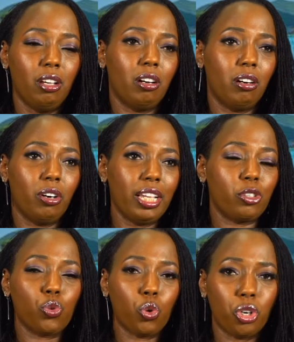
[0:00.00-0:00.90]
or
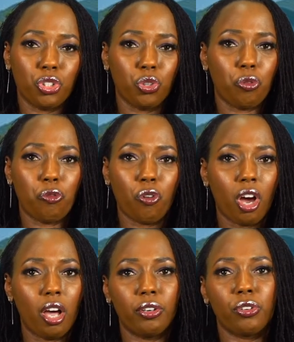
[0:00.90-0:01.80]
extortion or
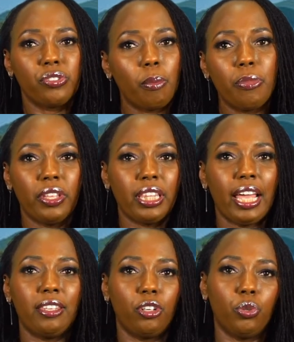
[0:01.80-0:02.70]
fraud or something
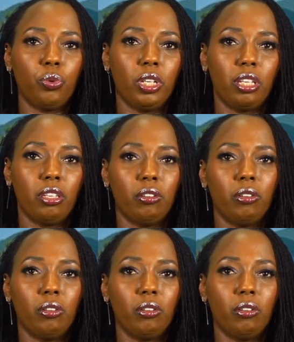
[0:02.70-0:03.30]
that they're doing.